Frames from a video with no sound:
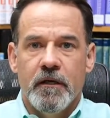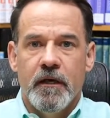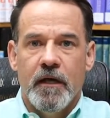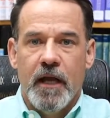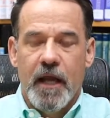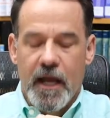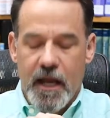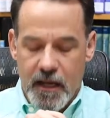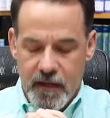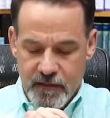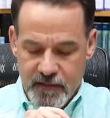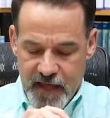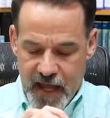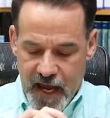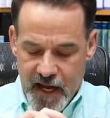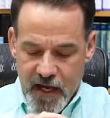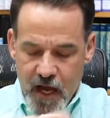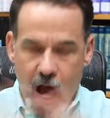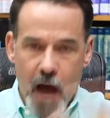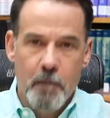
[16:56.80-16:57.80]
And
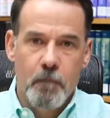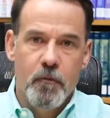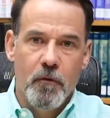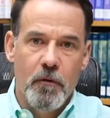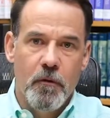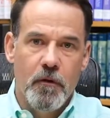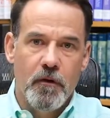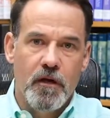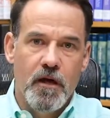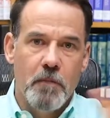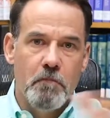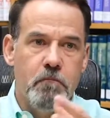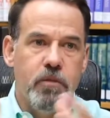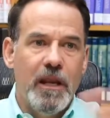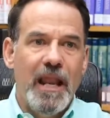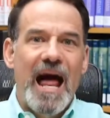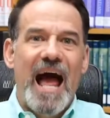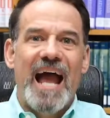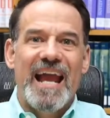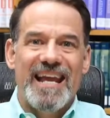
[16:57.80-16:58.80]
that
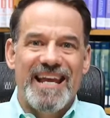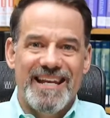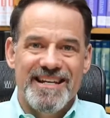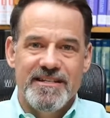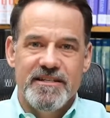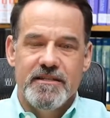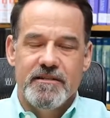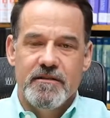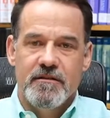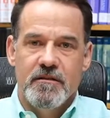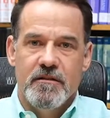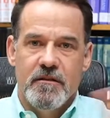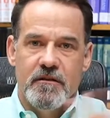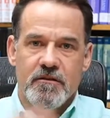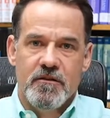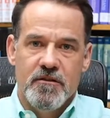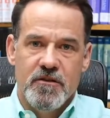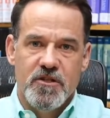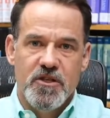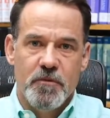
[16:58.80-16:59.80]
compliance
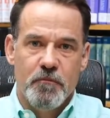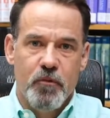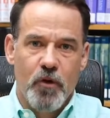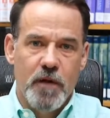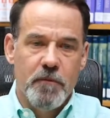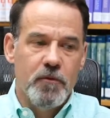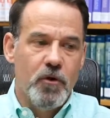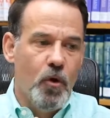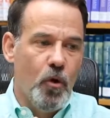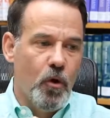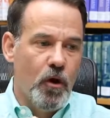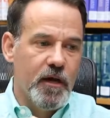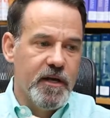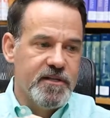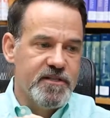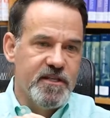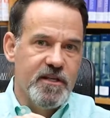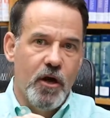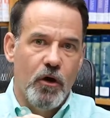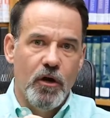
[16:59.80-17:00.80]
to the Supreme Court
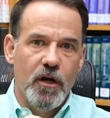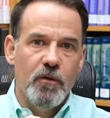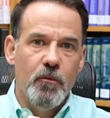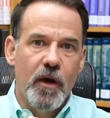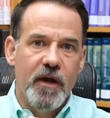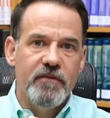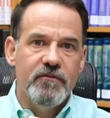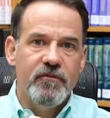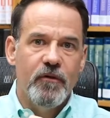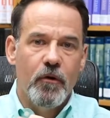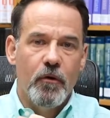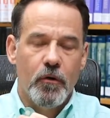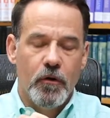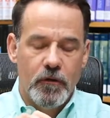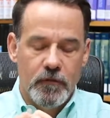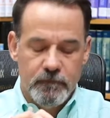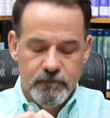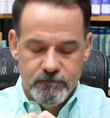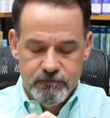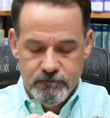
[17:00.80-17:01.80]
is the only way forward.
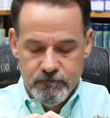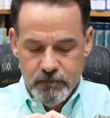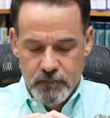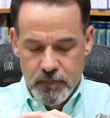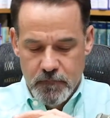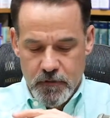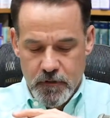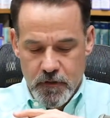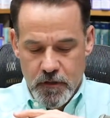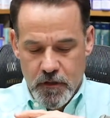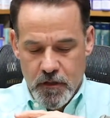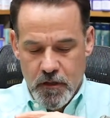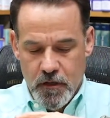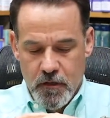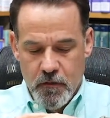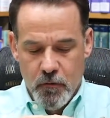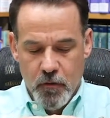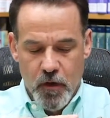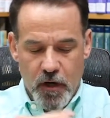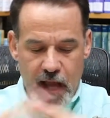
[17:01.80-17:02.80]

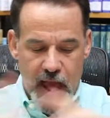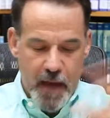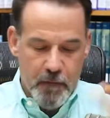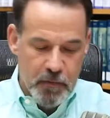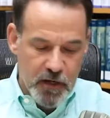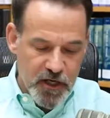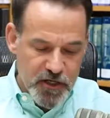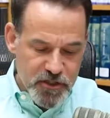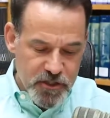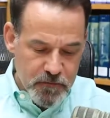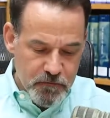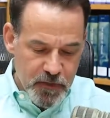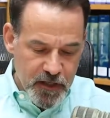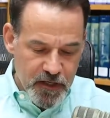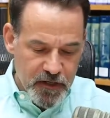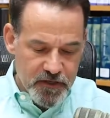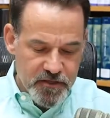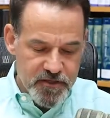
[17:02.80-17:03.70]
Where an abolition bill